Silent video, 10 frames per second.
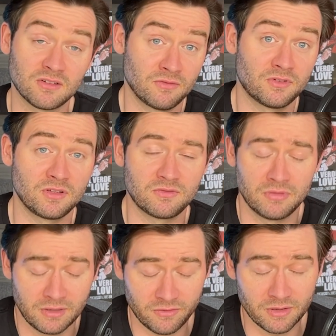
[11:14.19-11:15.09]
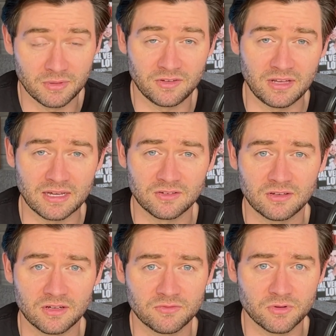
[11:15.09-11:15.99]
and obviously it's incredibly sad because he
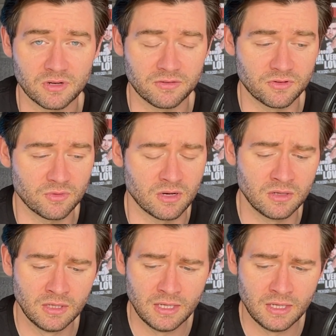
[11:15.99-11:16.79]
died in real life as well.